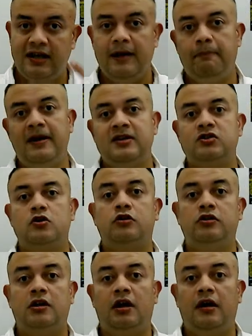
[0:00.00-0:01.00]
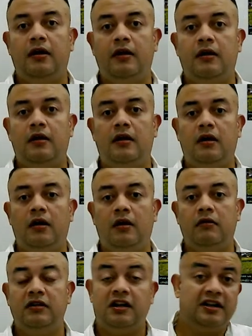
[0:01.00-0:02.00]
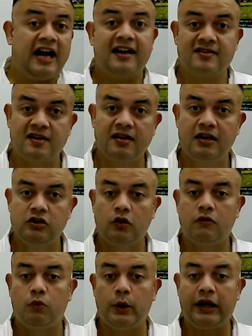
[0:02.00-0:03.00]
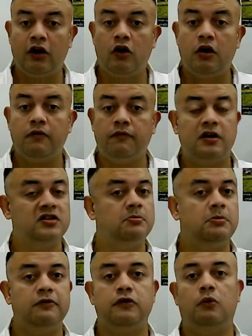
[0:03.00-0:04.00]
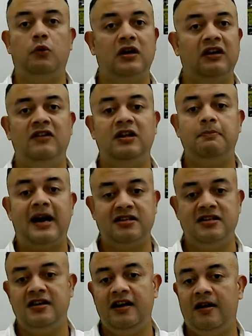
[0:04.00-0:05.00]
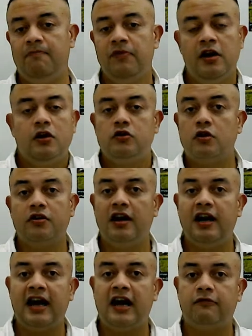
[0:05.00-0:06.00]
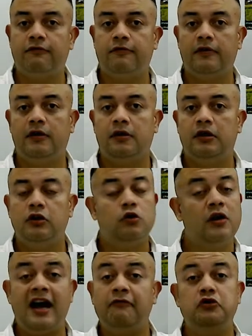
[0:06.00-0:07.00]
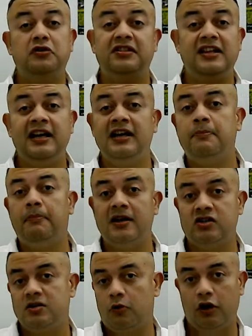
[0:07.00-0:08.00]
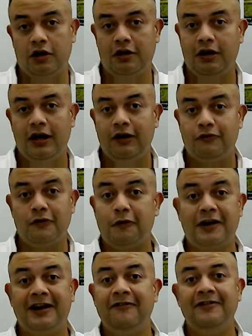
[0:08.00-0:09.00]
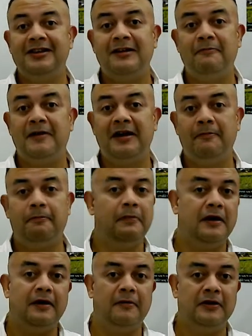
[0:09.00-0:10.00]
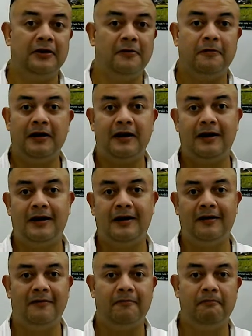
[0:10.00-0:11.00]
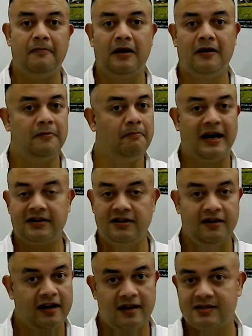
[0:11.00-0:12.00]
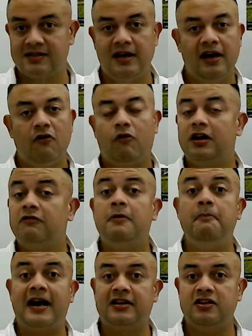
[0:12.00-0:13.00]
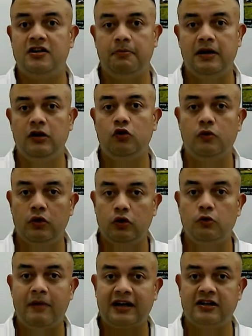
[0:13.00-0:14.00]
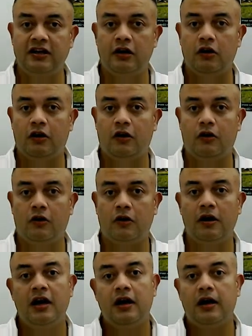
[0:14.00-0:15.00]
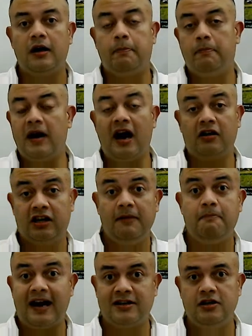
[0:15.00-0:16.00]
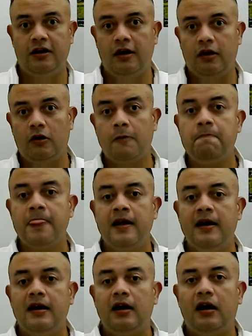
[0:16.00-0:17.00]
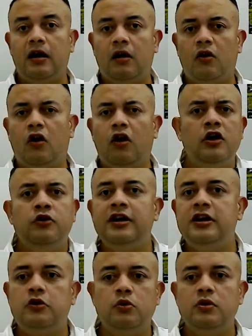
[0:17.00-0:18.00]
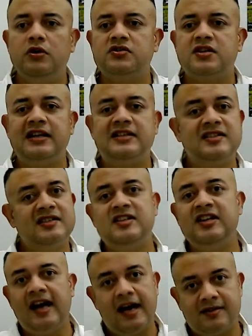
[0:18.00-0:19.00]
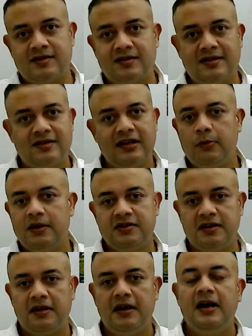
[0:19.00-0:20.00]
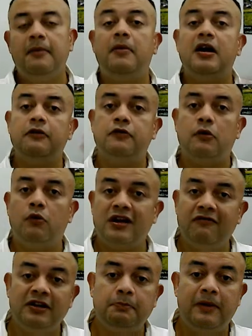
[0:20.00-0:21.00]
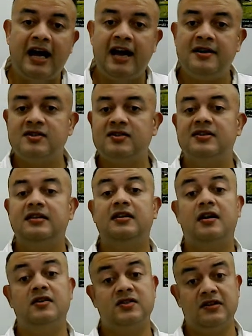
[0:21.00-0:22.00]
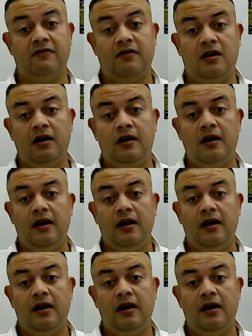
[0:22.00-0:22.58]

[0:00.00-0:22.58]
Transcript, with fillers: Depends on the uh, the taxa that you are working on for example if you're working with bacteria don't really have uh, don't have to think much about it if you're working with the uh, uh you know uh, bacteria whatever bacteria be you you bacteria or uh, archaebacteria you know all you need to do is that 16S sequence it but if you're working with plants there are several